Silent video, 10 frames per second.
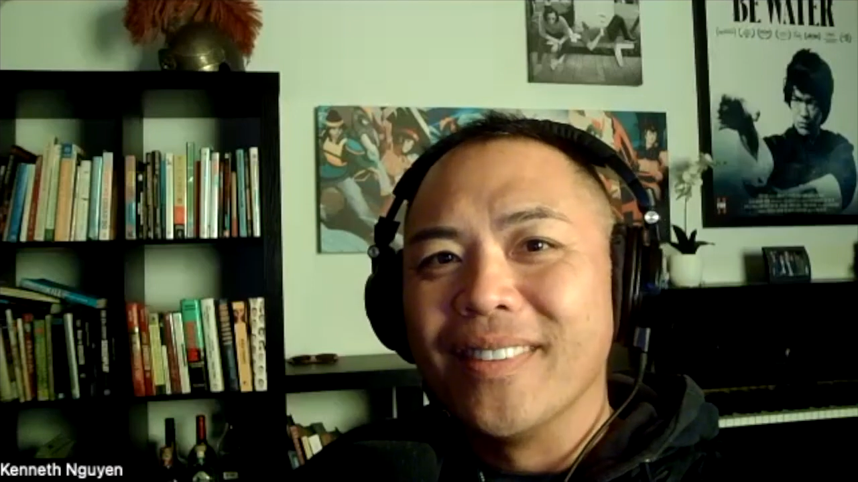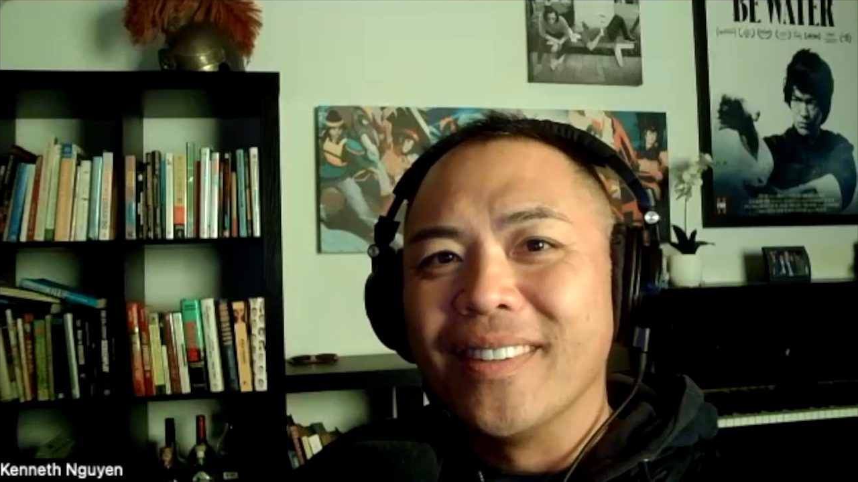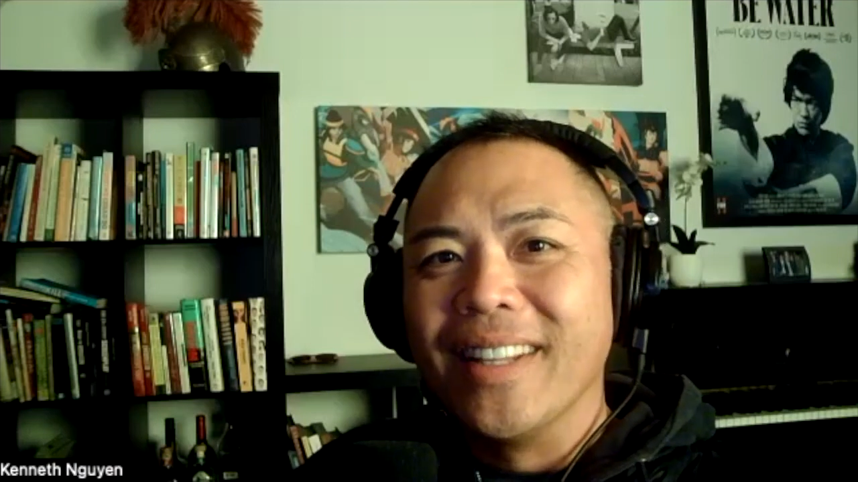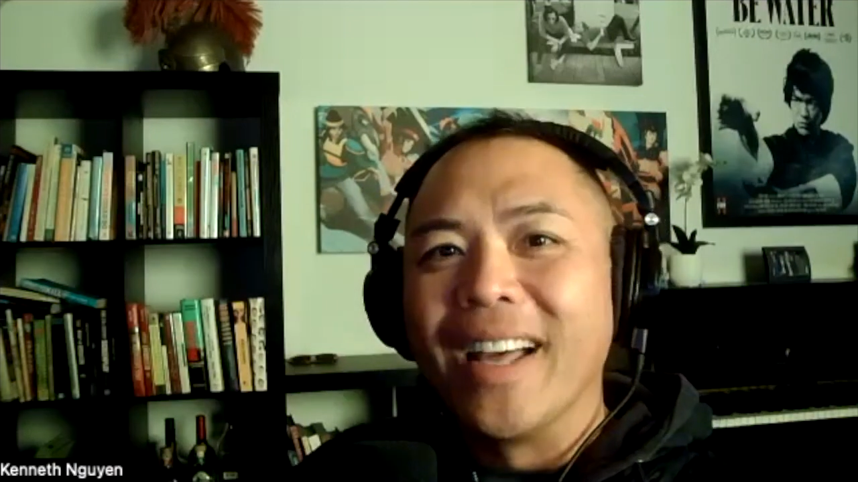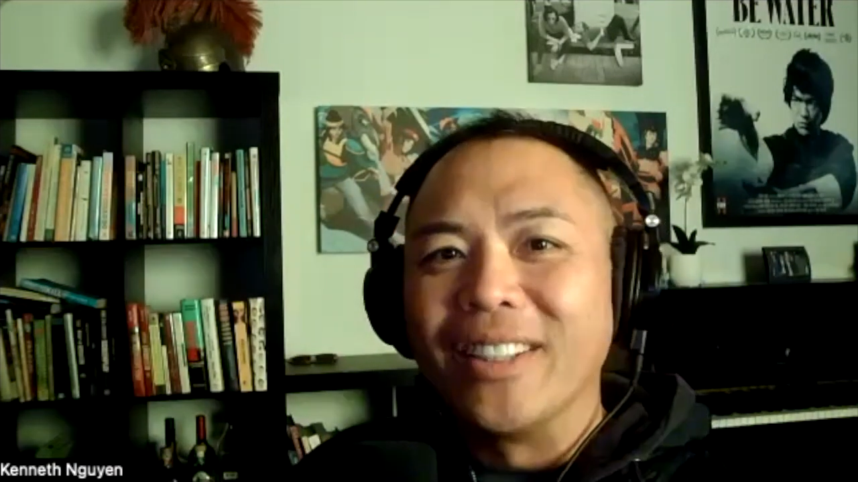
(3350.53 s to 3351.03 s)

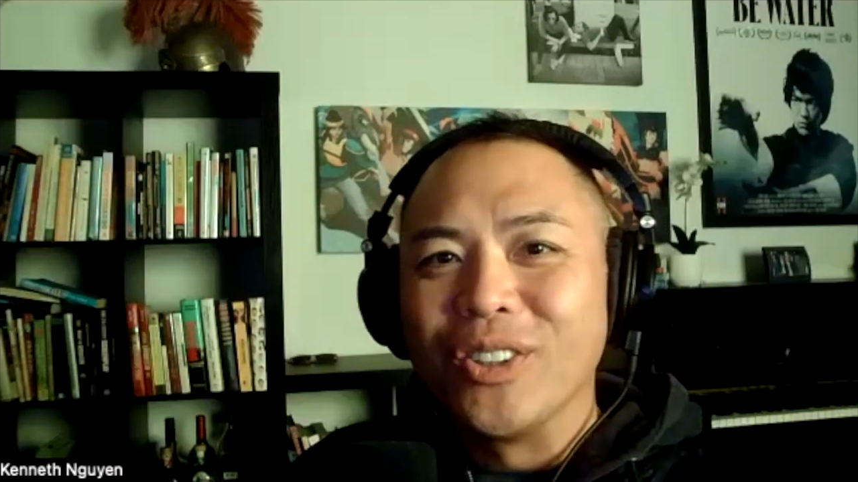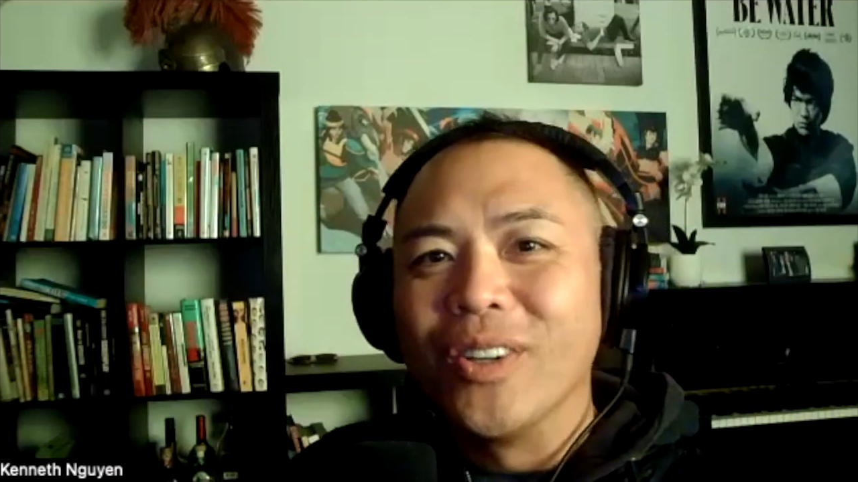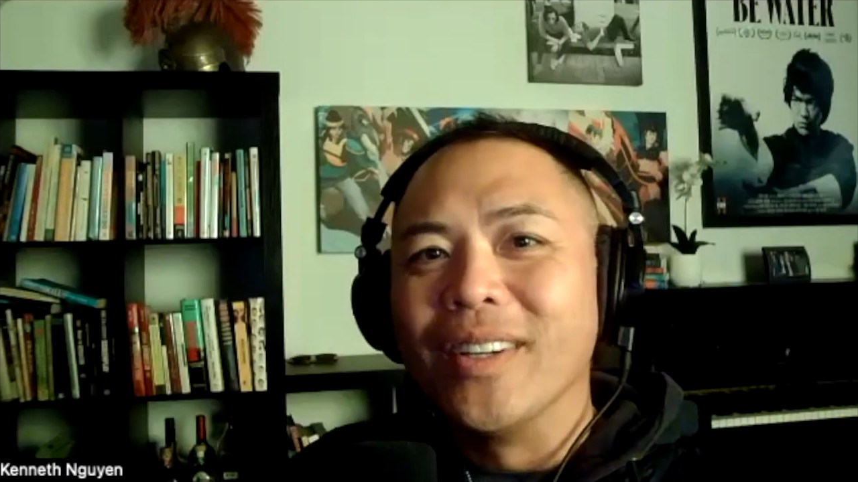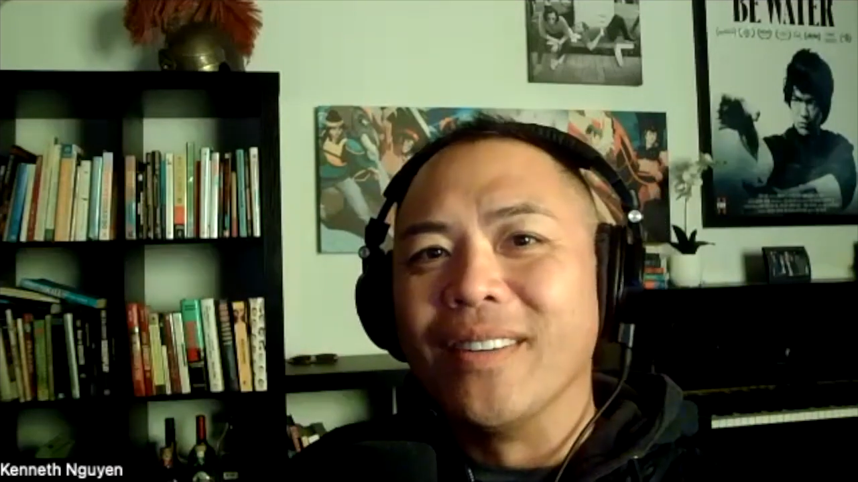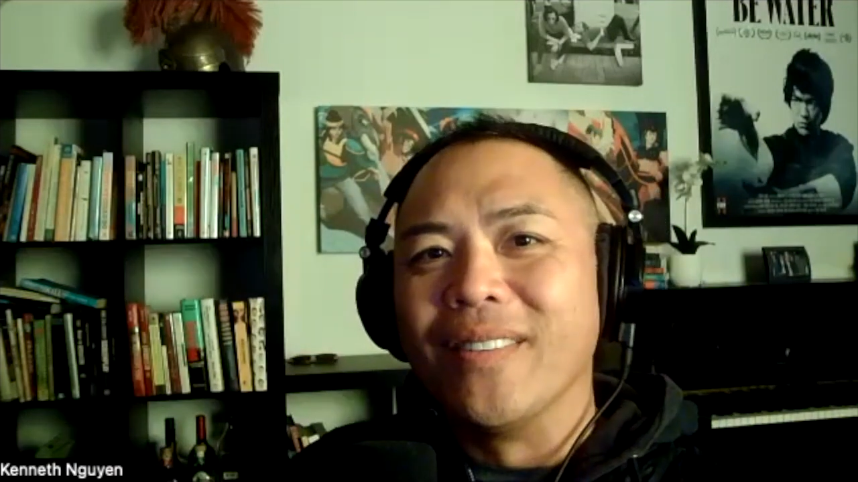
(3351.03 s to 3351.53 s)
in that
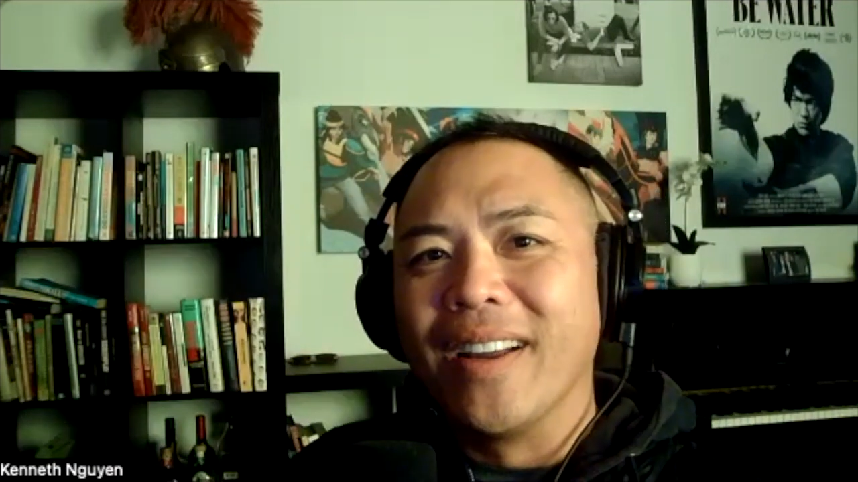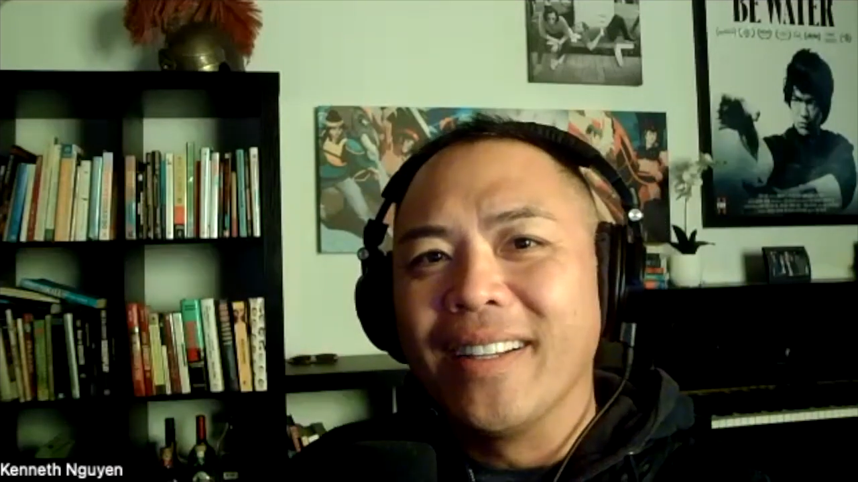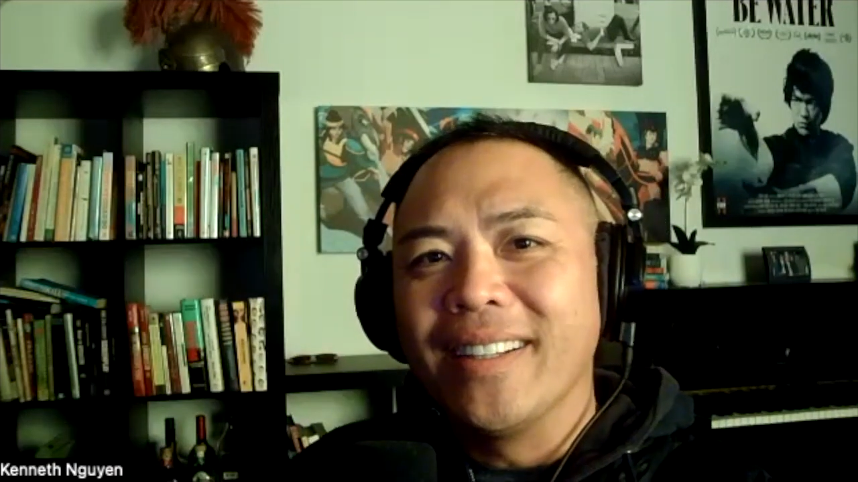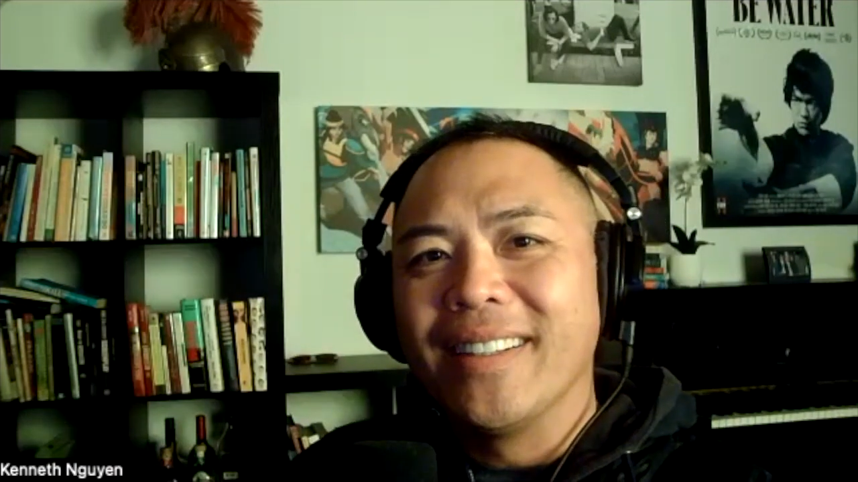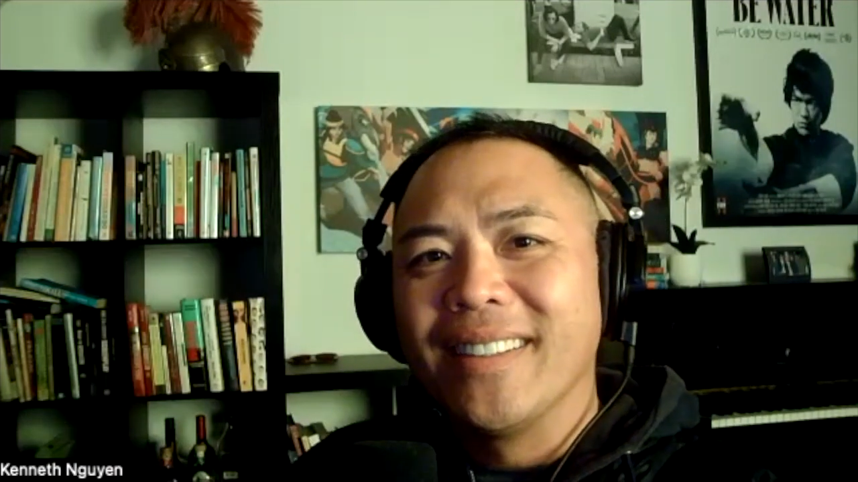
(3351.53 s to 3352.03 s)
journey, right?